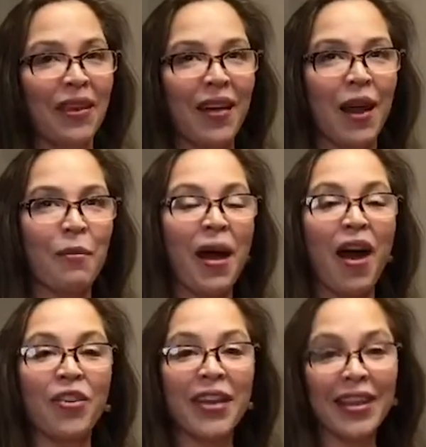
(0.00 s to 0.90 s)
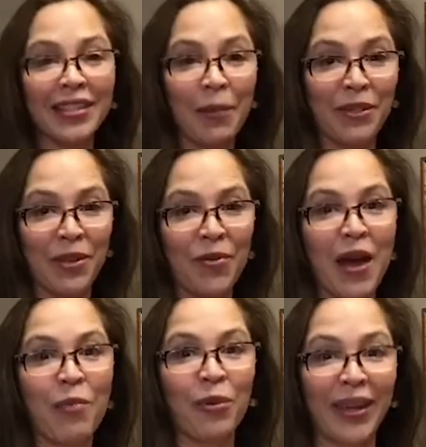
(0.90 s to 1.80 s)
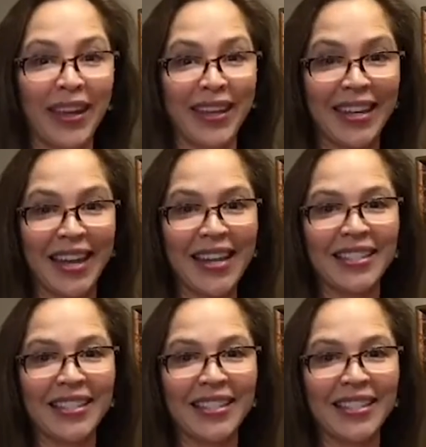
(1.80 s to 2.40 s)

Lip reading: Our next episode, I'm bringing in a guest